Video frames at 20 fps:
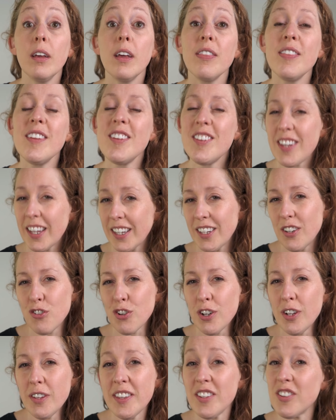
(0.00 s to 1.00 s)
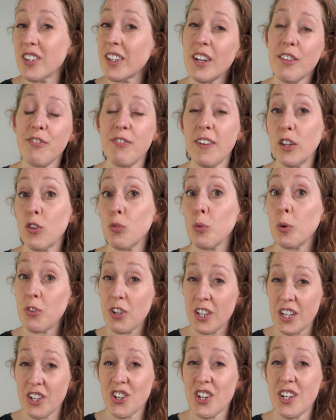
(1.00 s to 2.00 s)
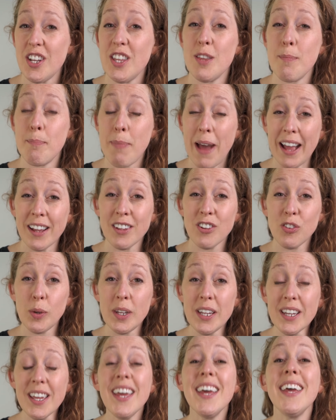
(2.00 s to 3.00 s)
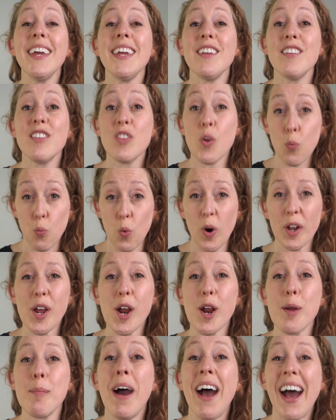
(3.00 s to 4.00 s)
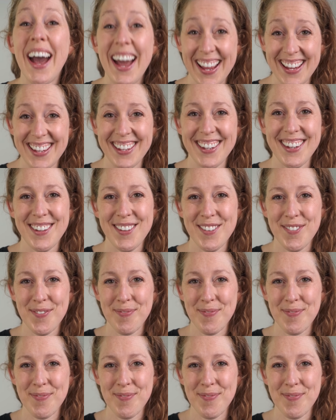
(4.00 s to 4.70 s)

The second drill that's gonna fix rotation in the backswing is the one arm hike.